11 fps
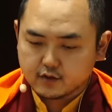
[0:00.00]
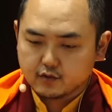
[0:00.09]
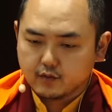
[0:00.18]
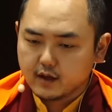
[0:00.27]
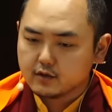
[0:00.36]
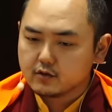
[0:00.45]
know,
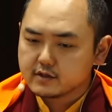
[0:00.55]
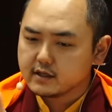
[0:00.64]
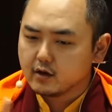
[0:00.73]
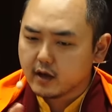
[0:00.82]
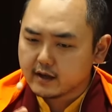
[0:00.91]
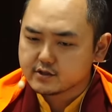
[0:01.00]
we are not really,
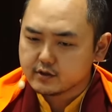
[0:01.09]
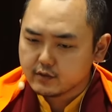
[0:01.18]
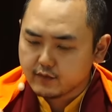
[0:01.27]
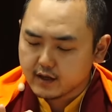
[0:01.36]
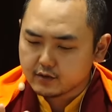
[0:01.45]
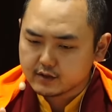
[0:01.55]
actually,
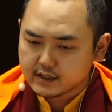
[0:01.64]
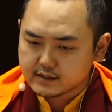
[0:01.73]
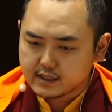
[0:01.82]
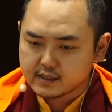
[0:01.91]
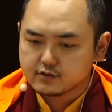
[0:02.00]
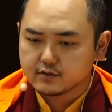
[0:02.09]
we are not
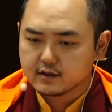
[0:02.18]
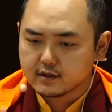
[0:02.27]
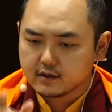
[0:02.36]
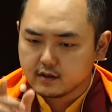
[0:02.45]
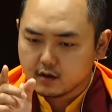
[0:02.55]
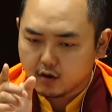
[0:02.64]
attached to the
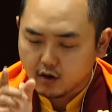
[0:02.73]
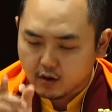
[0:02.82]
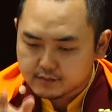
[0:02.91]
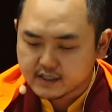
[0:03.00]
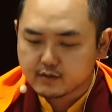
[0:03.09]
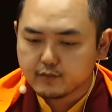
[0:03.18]
object.